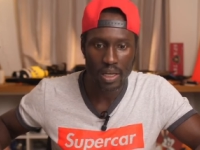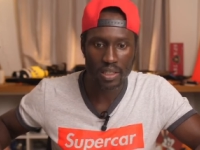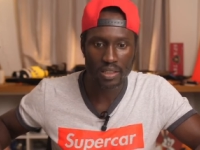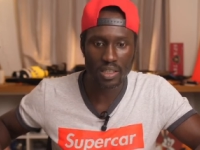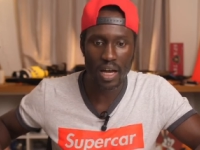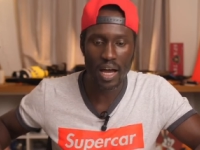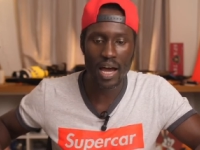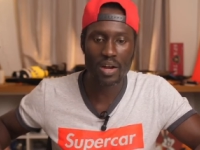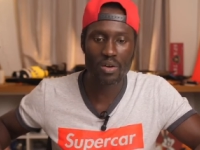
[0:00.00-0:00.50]

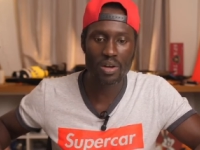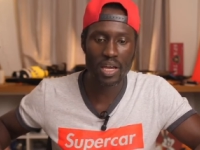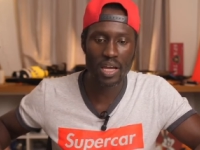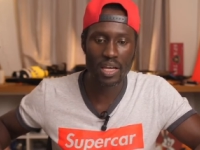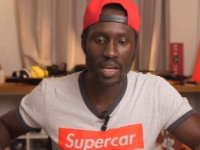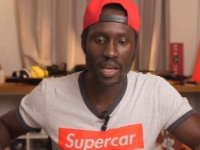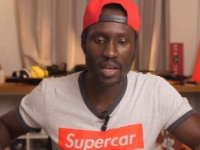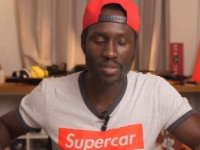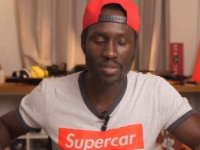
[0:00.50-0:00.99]
it's
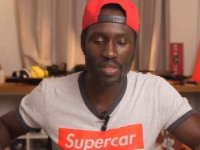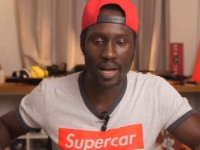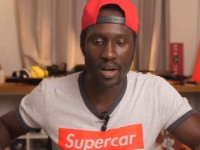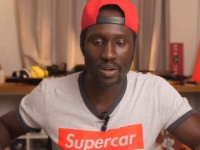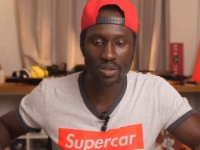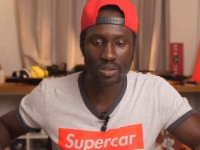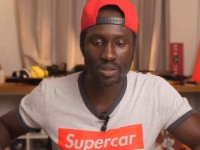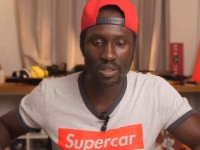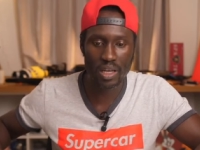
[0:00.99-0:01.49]

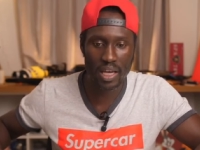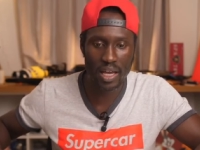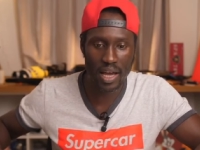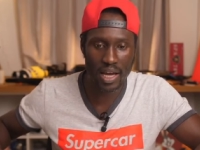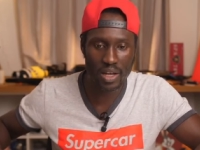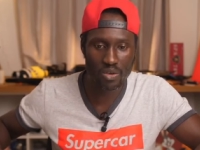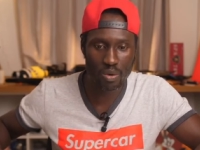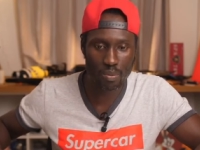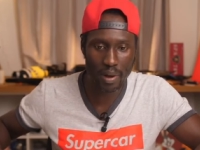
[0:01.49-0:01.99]

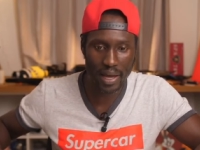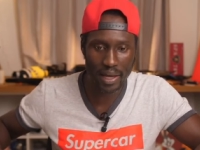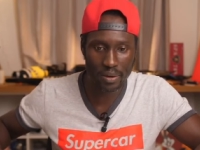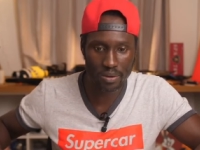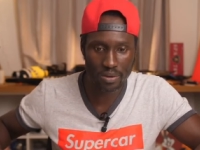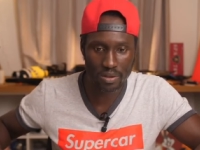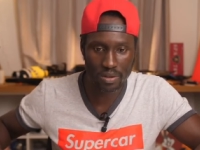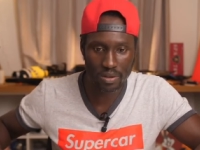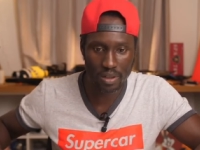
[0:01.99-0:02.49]
188,800
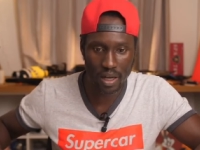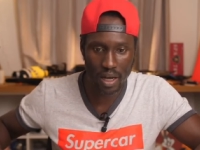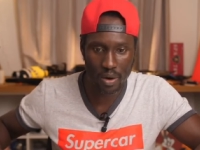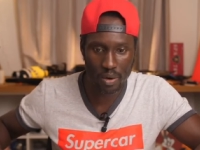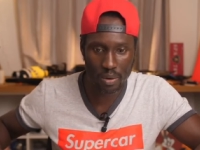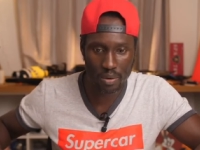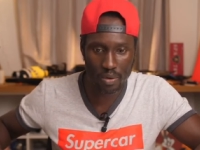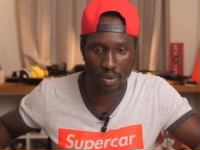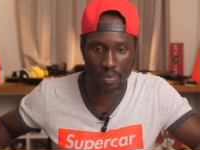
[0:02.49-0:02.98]
pounds, uh,
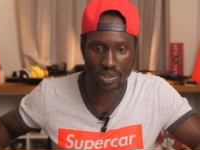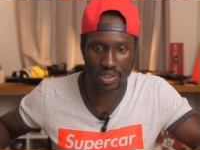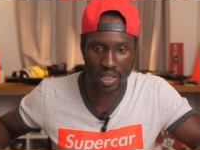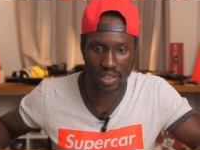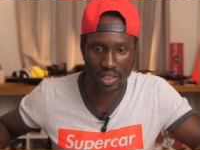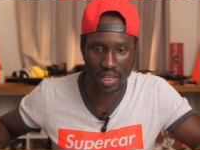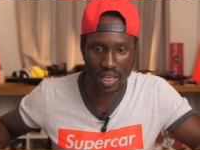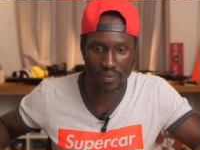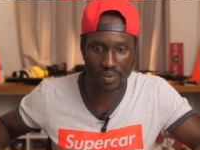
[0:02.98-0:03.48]

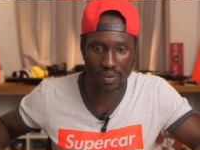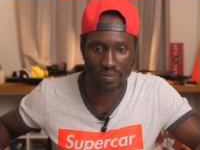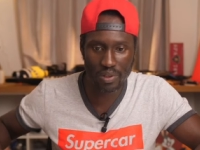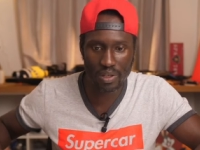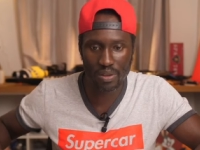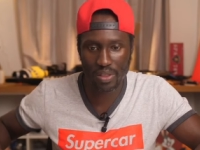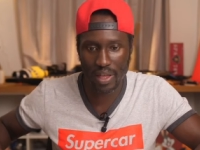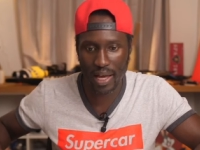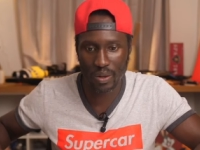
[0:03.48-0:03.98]
representing a
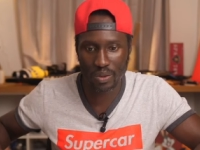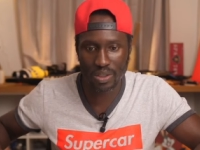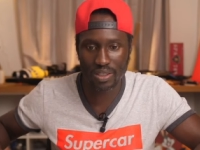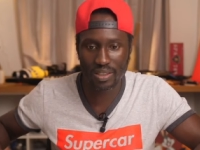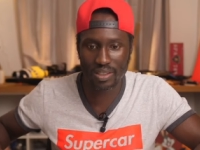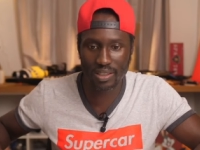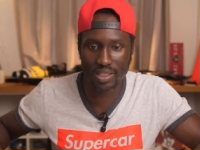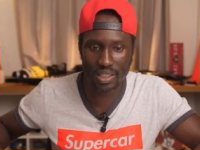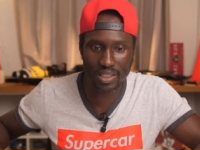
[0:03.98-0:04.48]

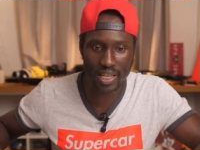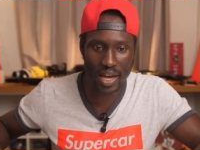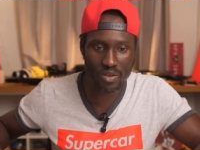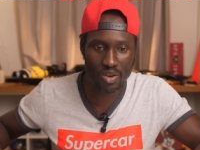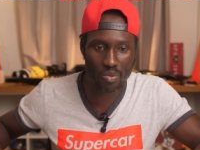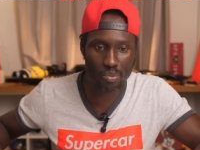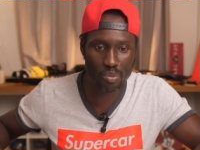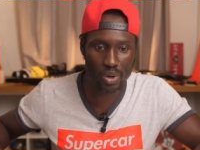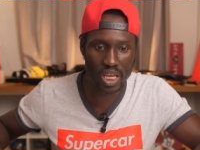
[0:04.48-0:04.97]

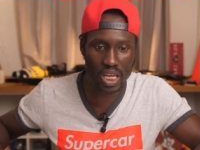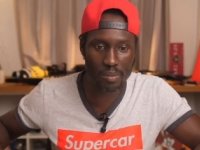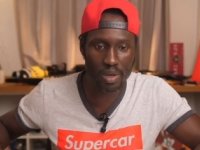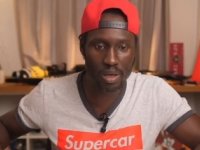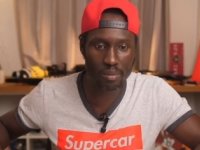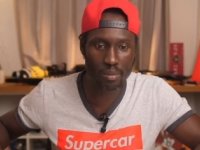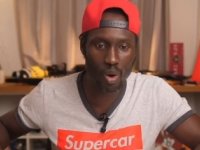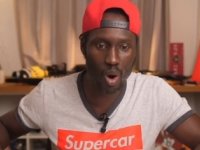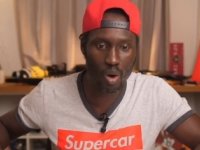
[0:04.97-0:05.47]
15,600
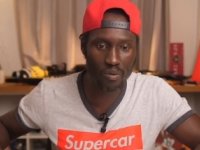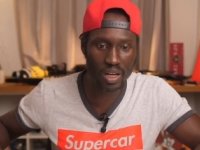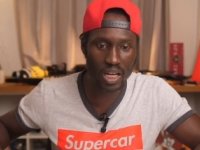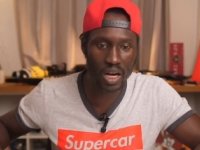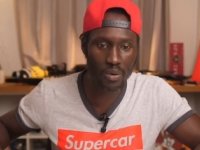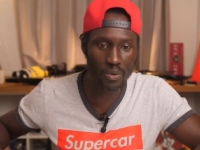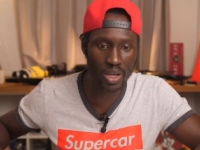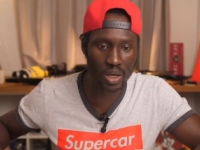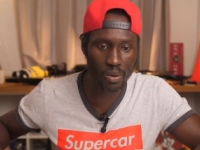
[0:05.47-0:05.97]
premium over
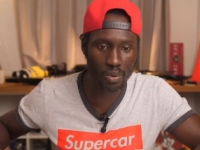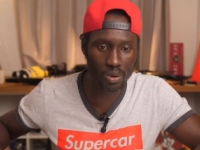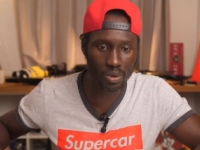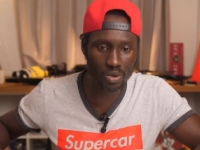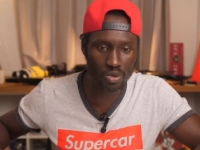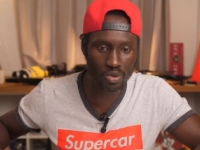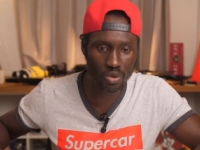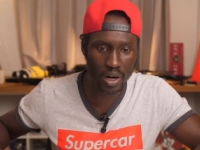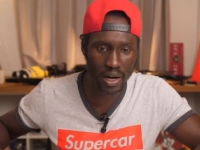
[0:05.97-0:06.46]
the rear-wheel
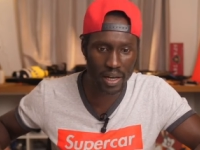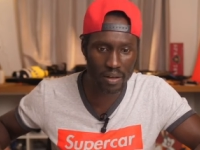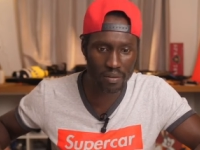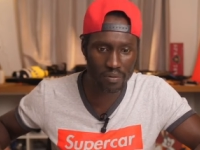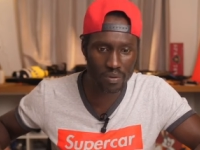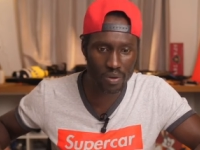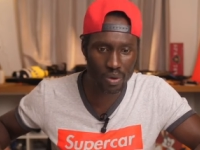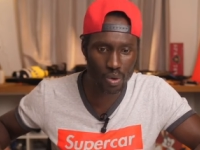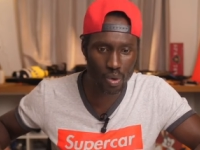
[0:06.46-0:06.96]
drive
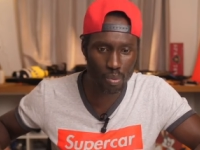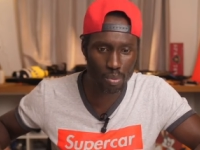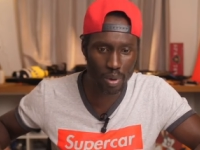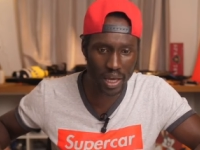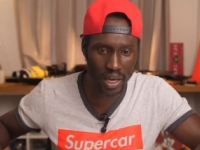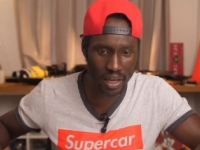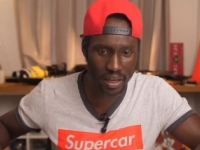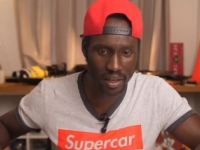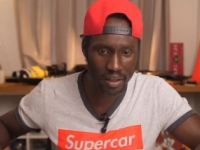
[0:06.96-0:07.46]

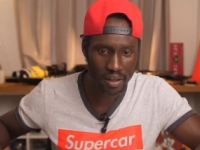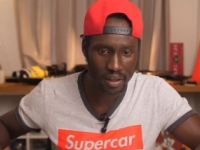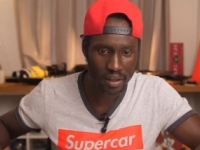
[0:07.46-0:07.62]
coupe.